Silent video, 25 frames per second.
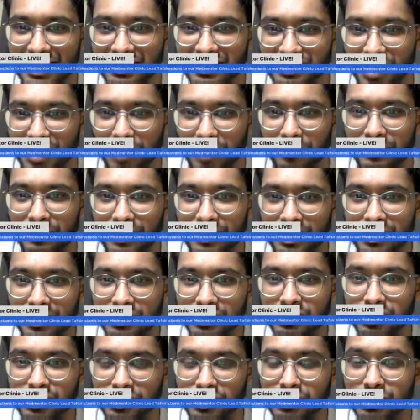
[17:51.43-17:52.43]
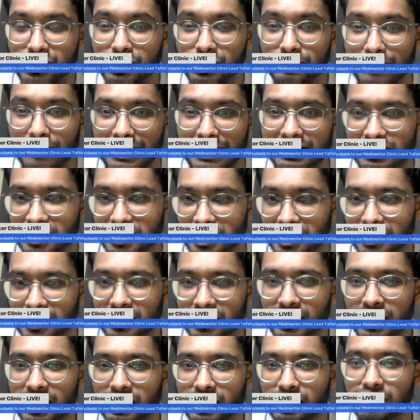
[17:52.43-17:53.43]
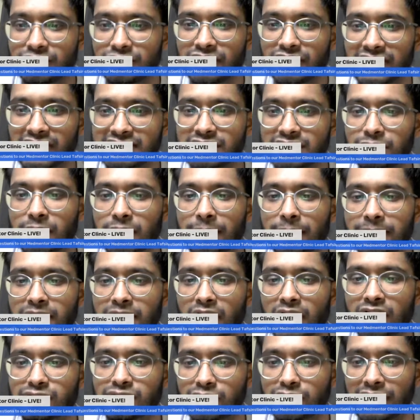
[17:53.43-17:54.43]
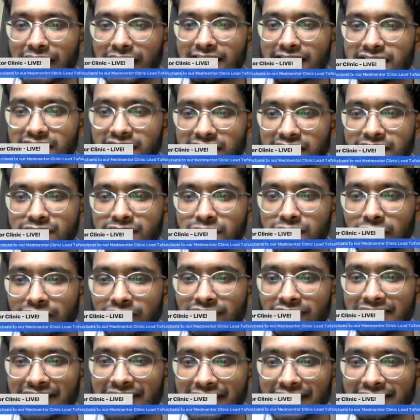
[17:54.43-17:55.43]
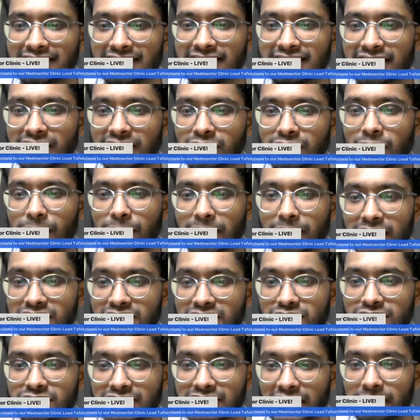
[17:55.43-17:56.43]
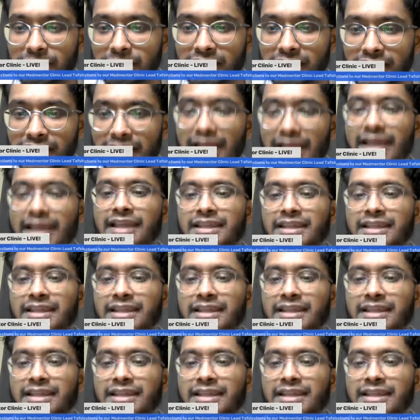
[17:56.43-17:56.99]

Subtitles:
So should you mention university webinars or lectures you have attended in your personal statement?